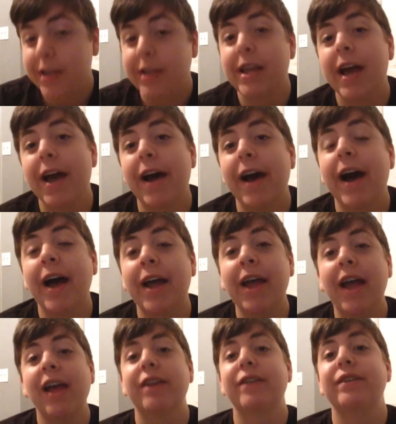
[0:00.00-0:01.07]
Yeah, I
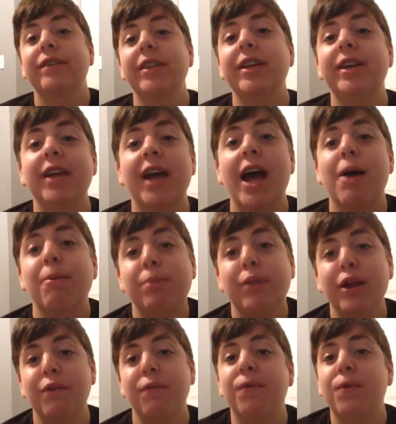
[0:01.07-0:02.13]
actually have
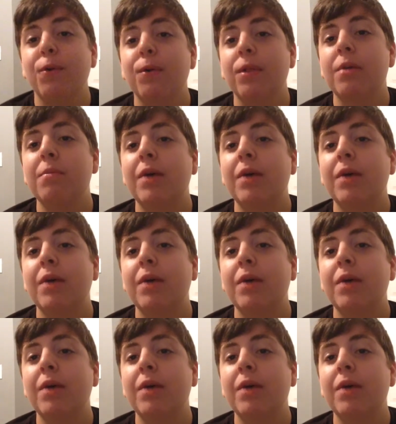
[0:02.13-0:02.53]
played a few of them.